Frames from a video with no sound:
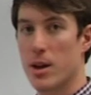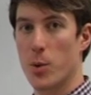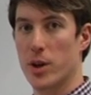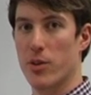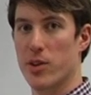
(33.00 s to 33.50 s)

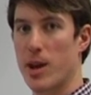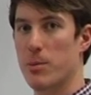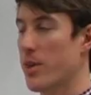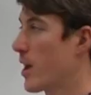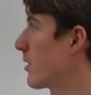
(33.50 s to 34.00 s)
We can do the
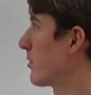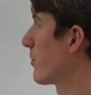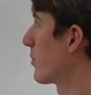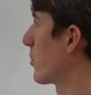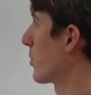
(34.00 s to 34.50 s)
same thing
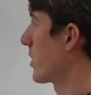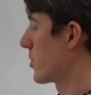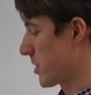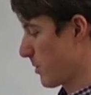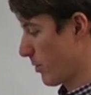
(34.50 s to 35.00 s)
for the
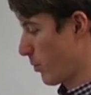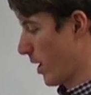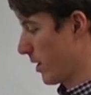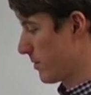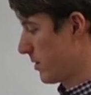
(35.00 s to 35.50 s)
relationship with y.